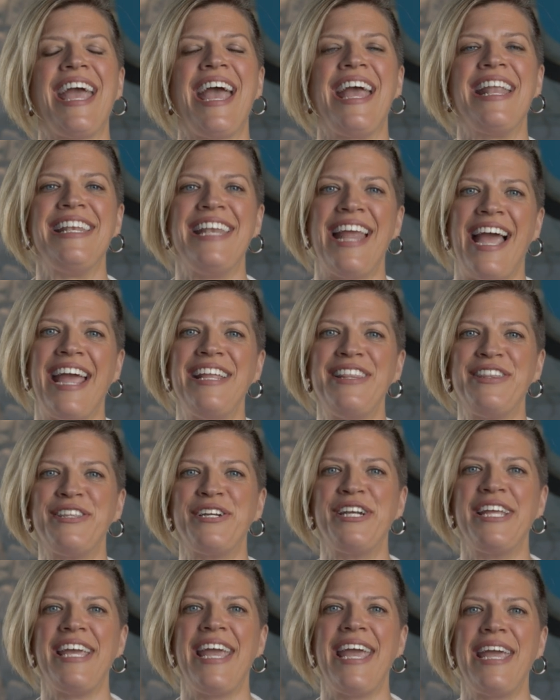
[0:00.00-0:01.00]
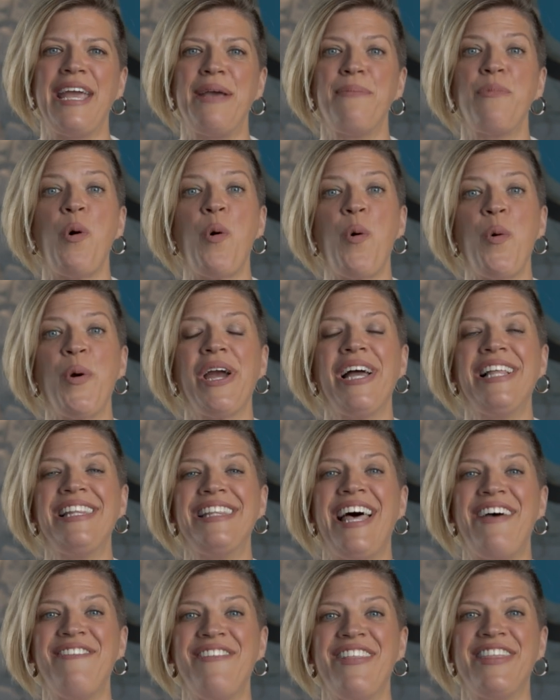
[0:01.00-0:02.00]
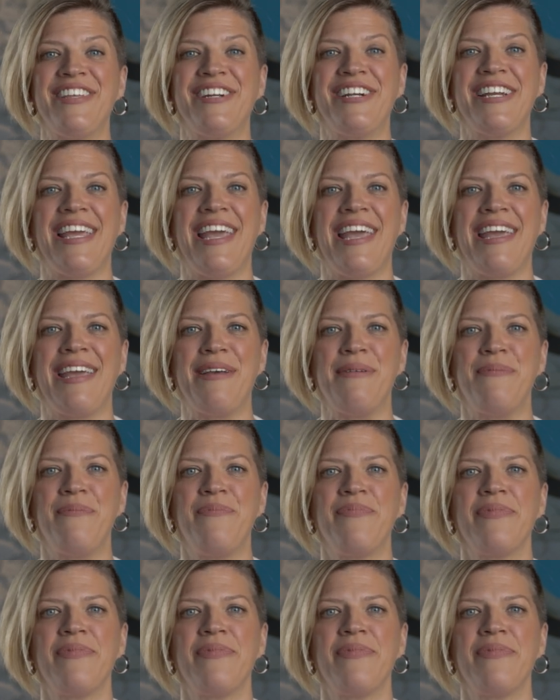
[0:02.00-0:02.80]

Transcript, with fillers: at 9:30 a.m. or 11:30 a.m.